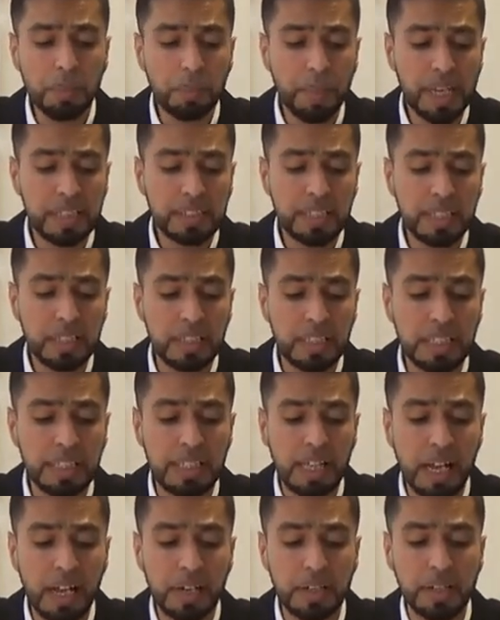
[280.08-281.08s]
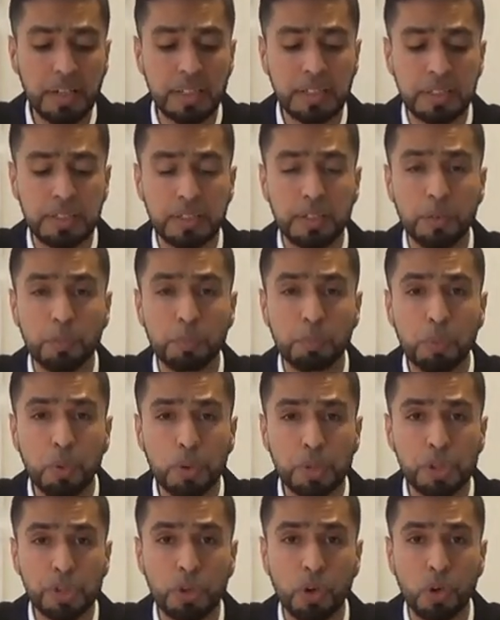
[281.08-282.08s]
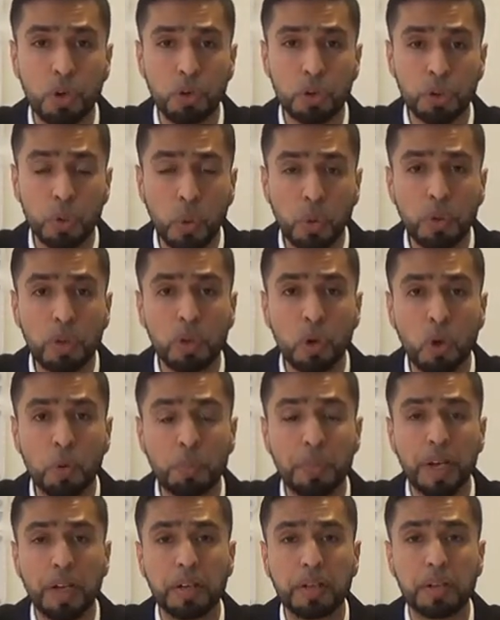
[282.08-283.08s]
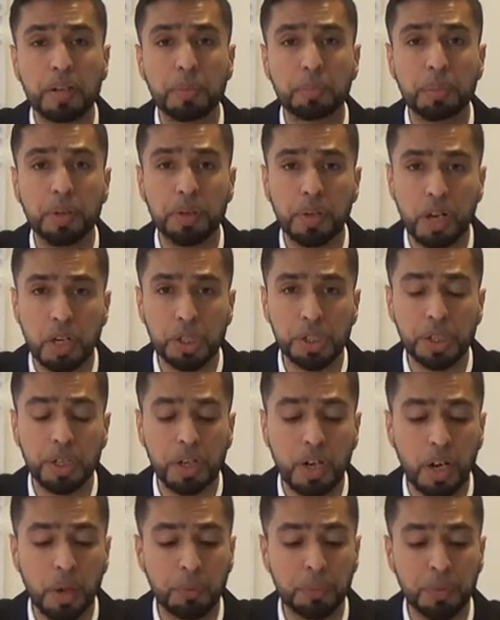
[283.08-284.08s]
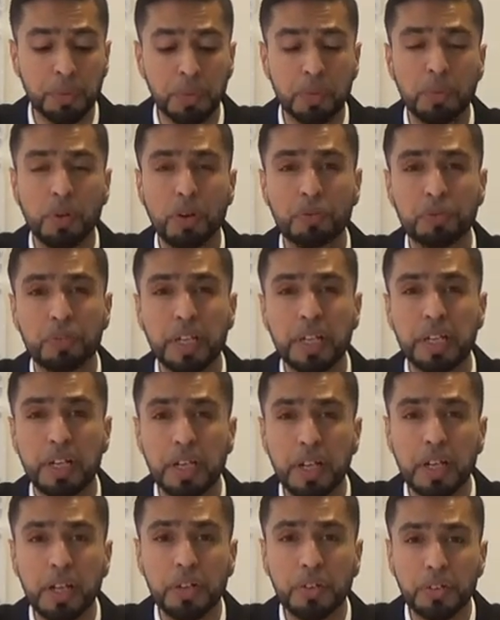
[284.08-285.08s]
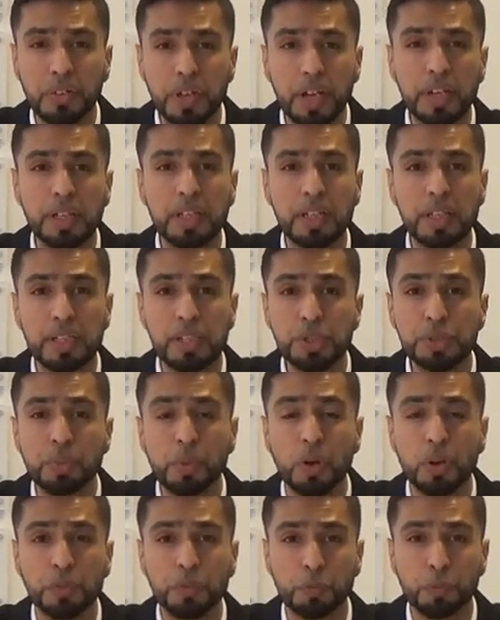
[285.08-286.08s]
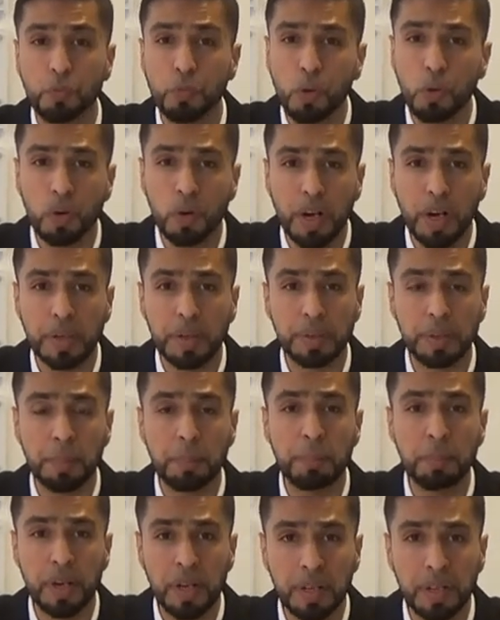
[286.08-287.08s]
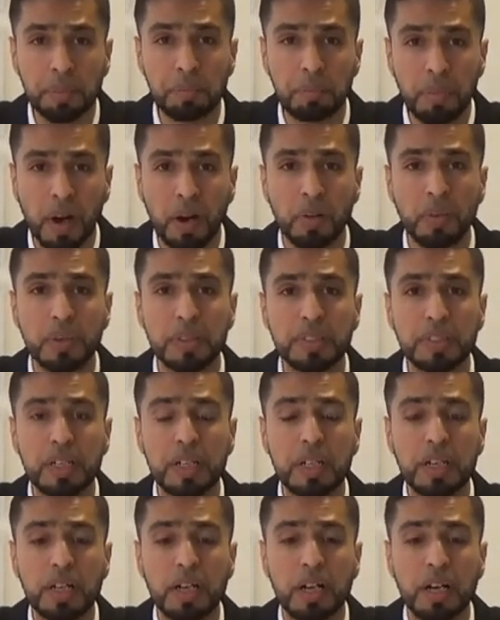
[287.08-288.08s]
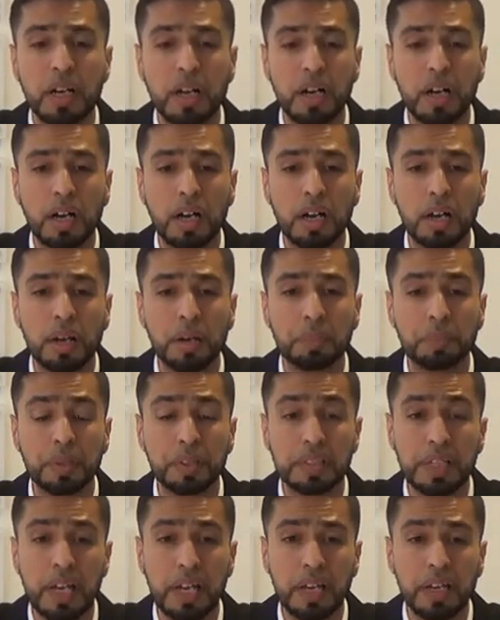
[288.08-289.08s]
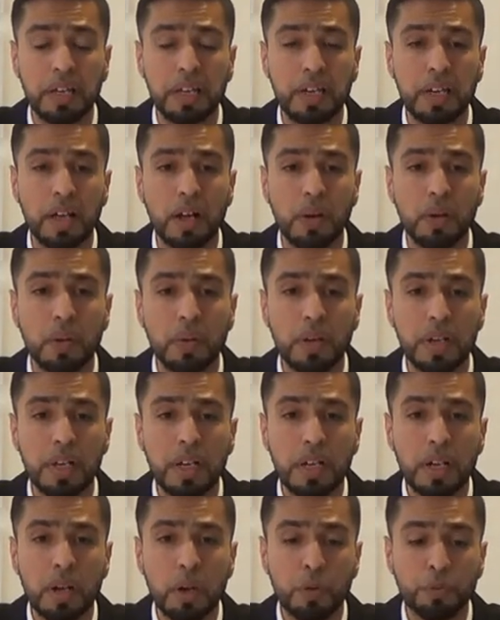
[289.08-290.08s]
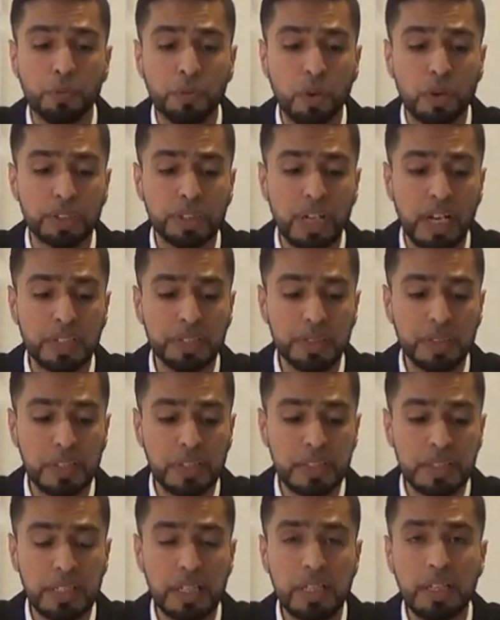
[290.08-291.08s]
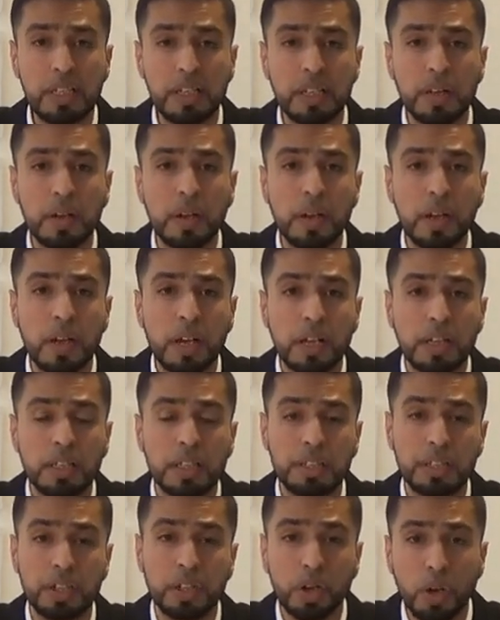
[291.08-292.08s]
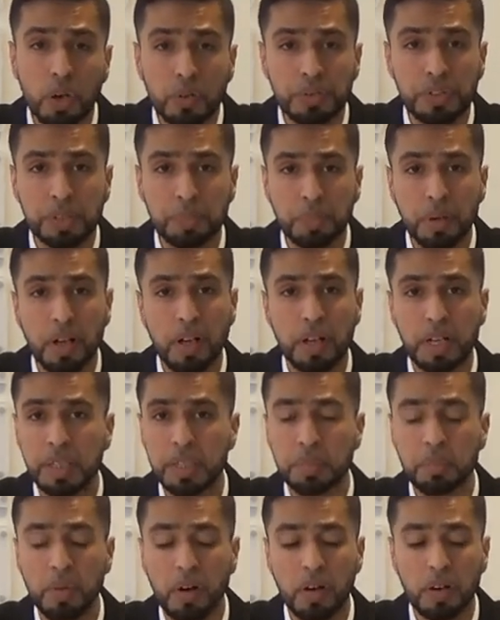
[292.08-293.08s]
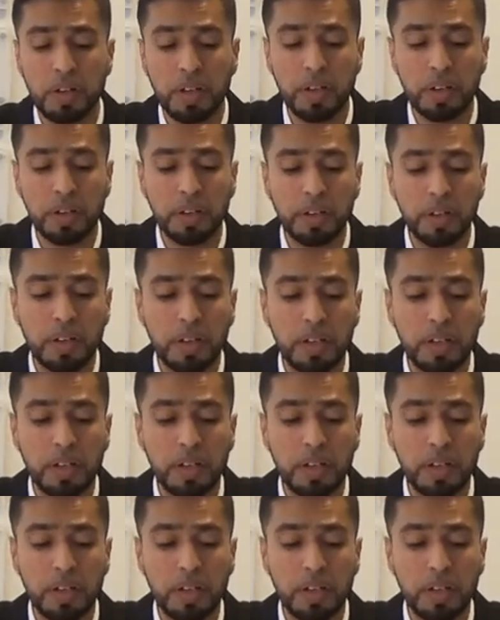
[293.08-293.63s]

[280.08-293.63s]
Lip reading: basically that has pushed total OPEC production up to roughly 30.48 million barrels per day. Now, of course, as you can see, there's a lot of supply in the market.